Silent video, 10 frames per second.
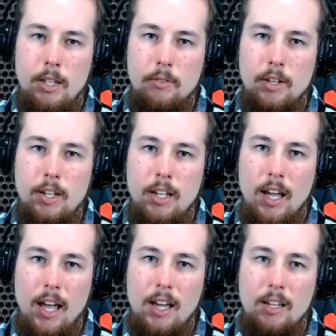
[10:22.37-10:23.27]
giving
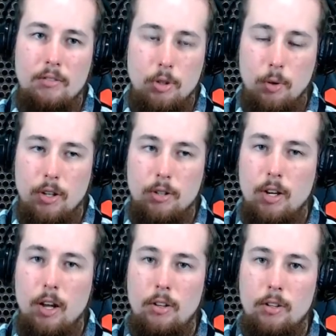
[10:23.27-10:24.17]
a
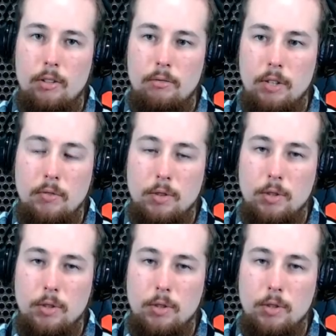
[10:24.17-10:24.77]
$200 gift